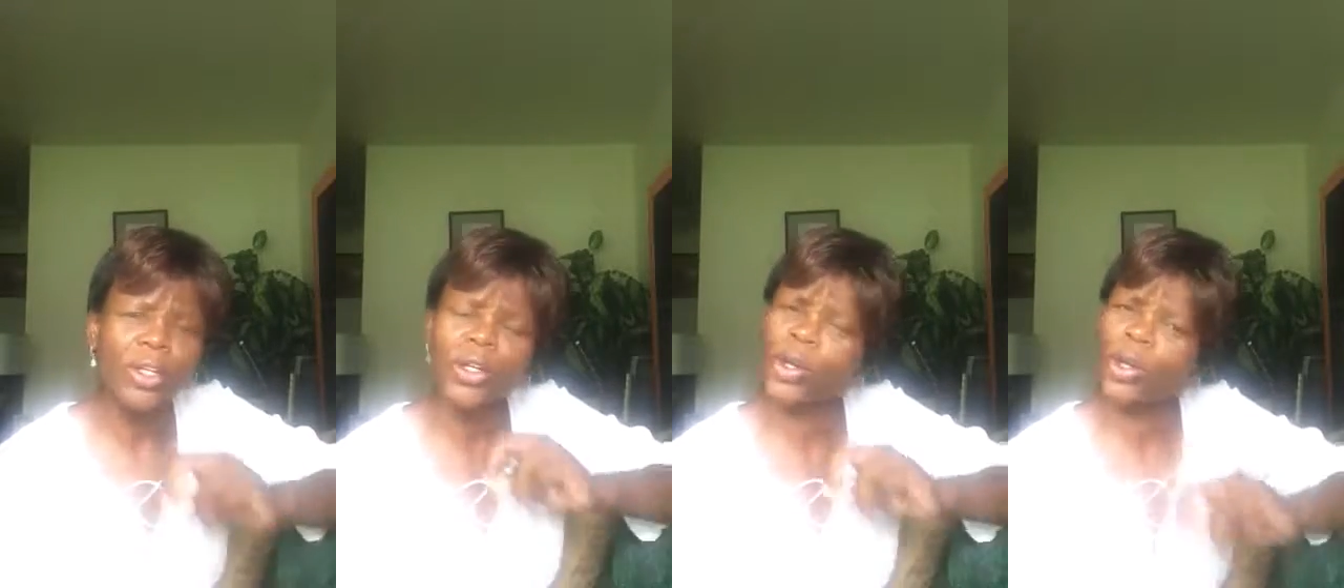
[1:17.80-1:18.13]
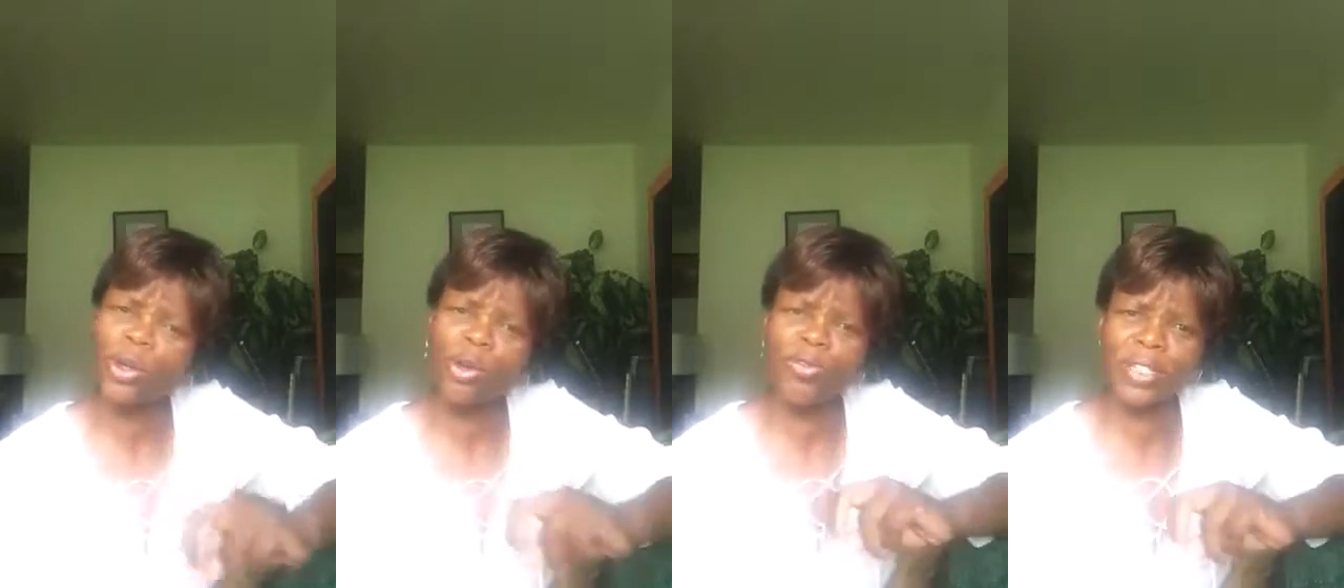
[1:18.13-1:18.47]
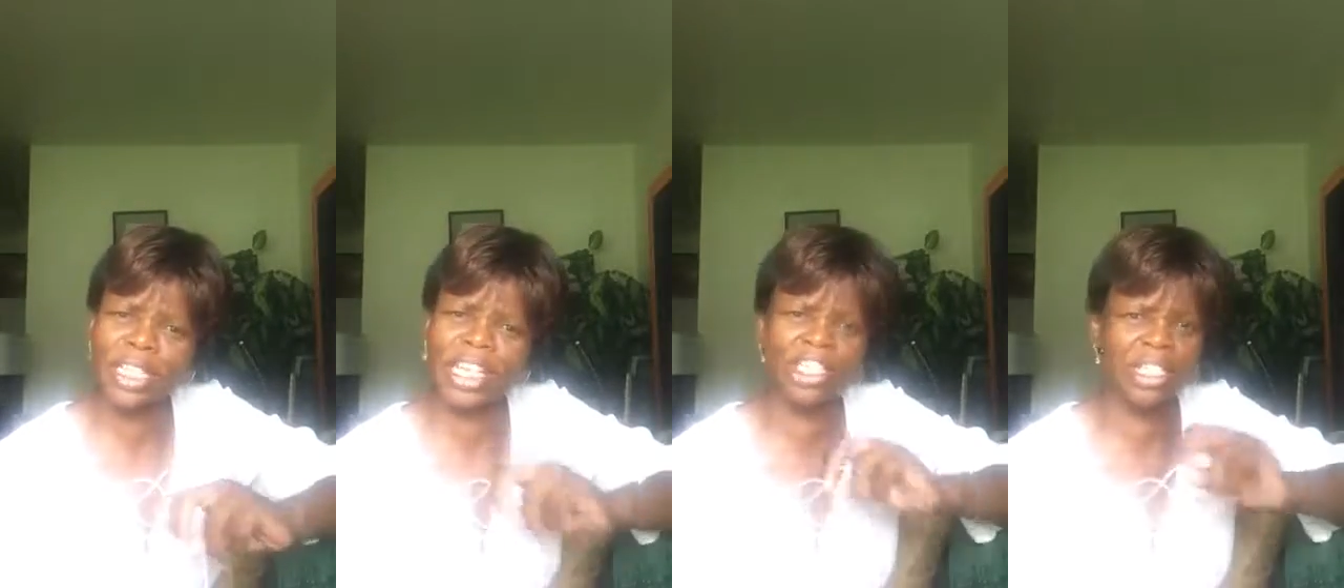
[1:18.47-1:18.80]
girl
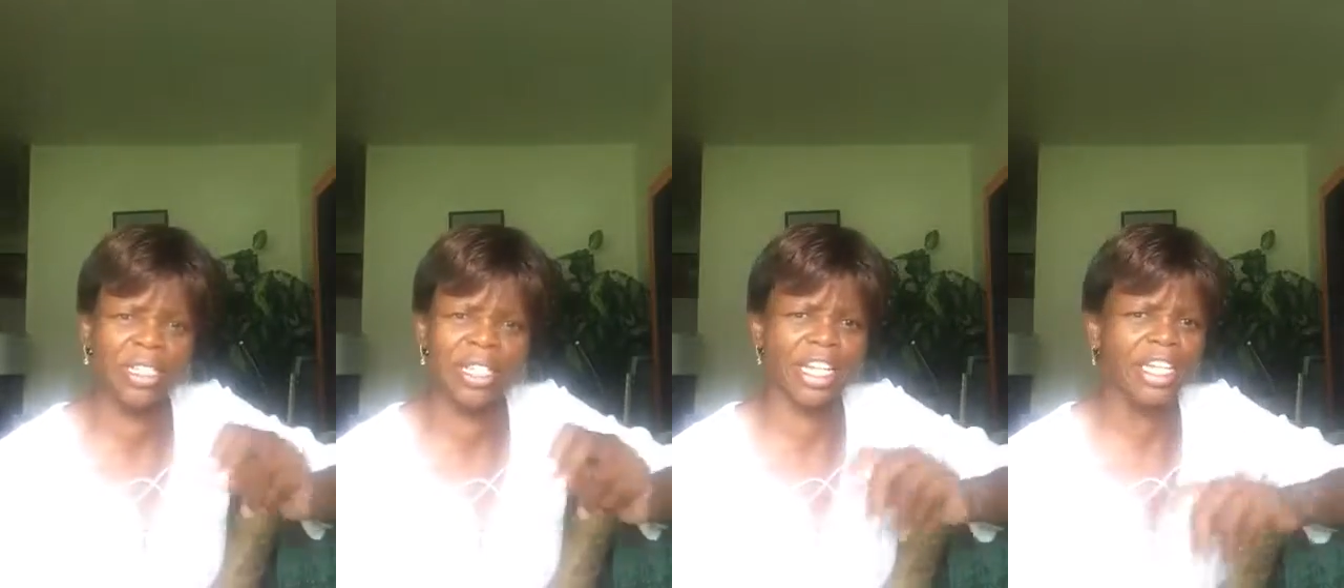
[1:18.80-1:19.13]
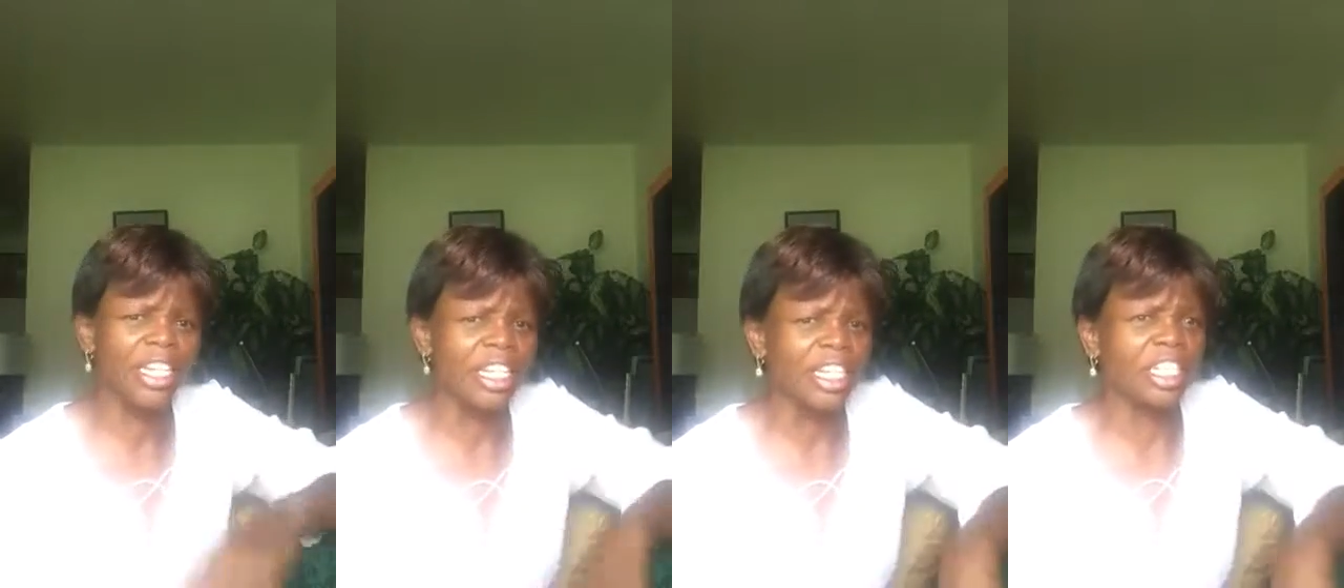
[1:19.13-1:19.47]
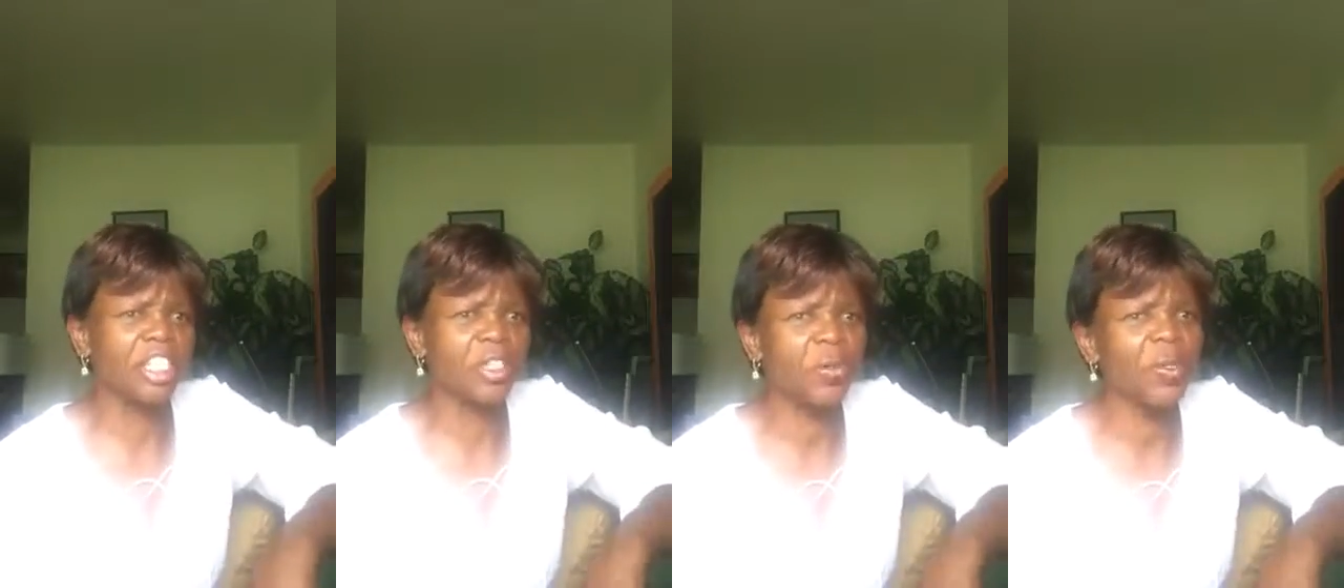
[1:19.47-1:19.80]
conversations like,
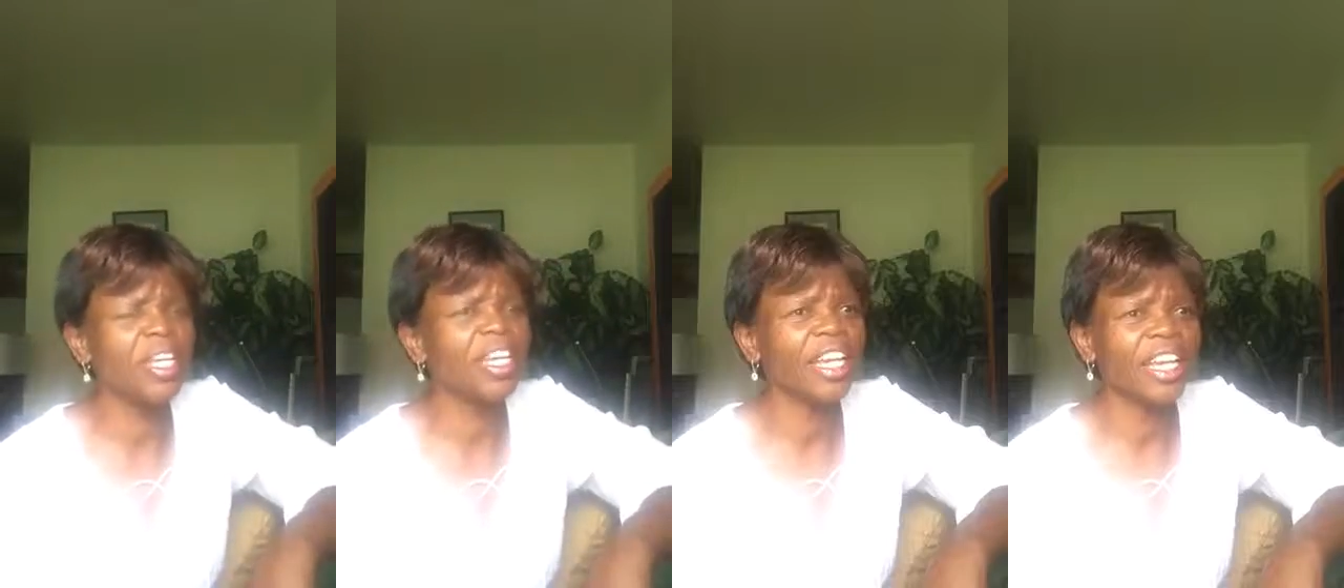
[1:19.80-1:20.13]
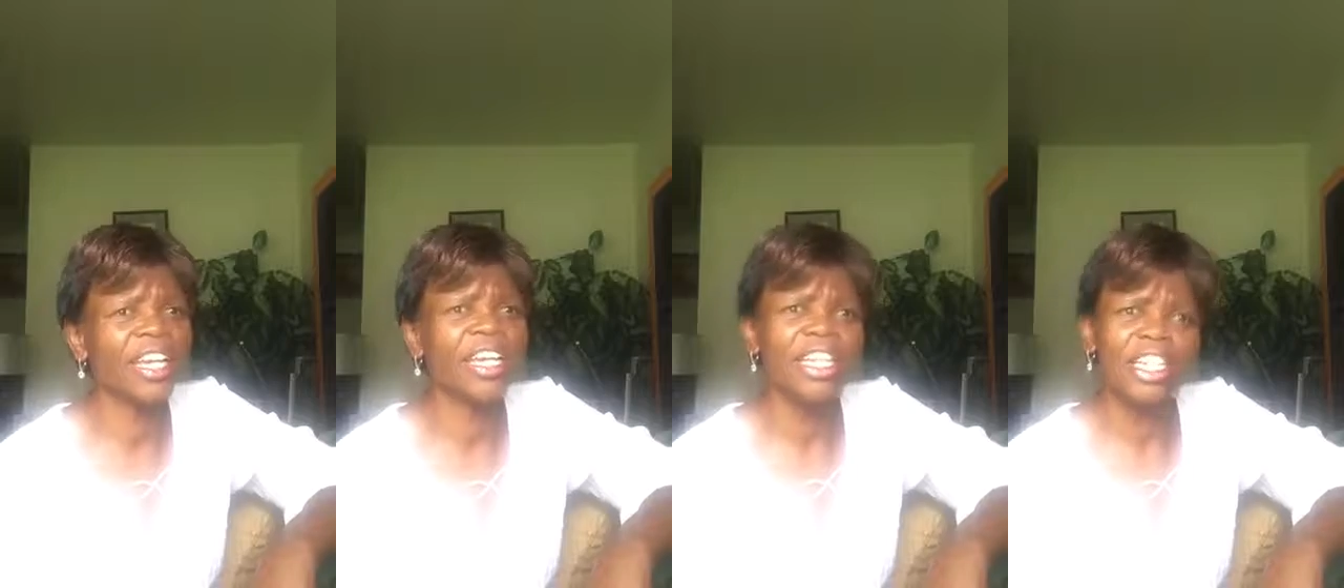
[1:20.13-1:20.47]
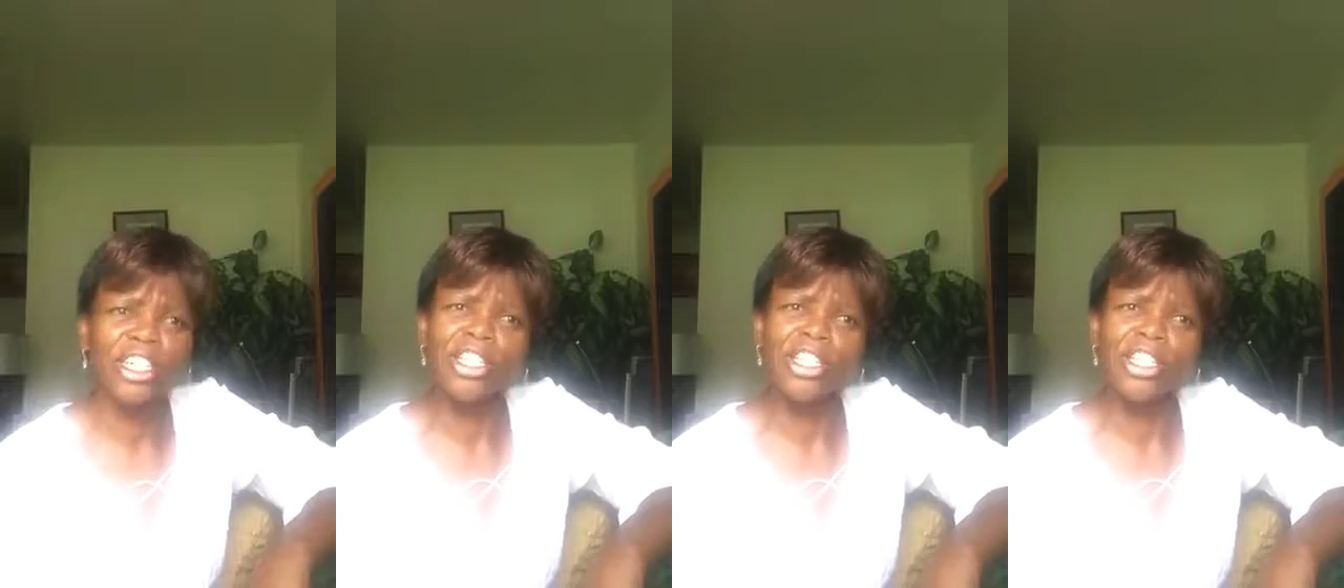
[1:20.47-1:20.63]
did you hear